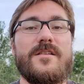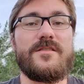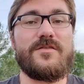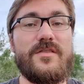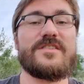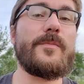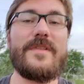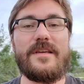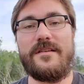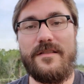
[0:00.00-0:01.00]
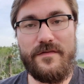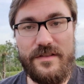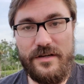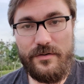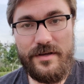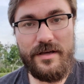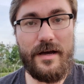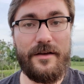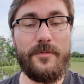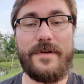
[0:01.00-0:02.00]
So this will be the end of the video.
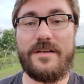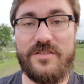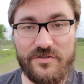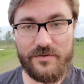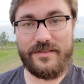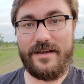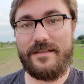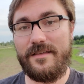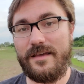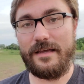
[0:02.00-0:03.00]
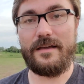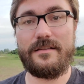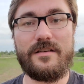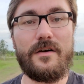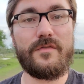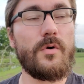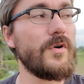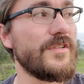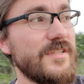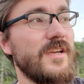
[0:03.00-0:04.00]
I hope you guys enjoy that. And of
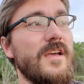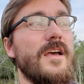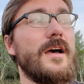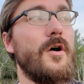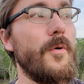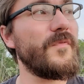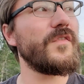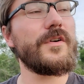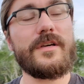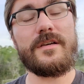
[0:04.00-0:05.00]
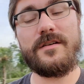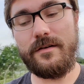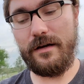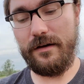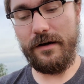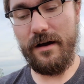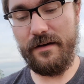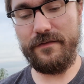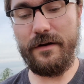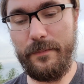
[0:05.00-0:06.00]
course, hopefully I'll
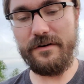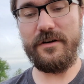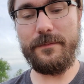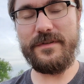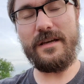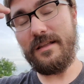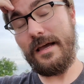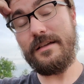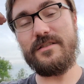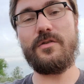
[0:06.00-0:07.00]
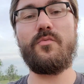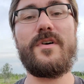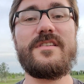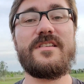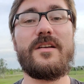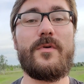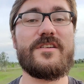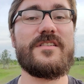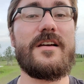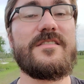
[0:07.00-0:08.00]
have a better update as to when Sidewalk
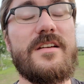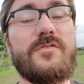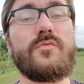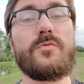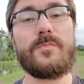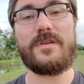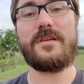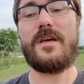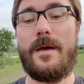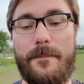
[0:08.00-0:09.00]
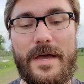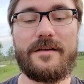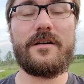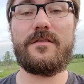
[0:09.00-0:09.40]
Science Center will be back on the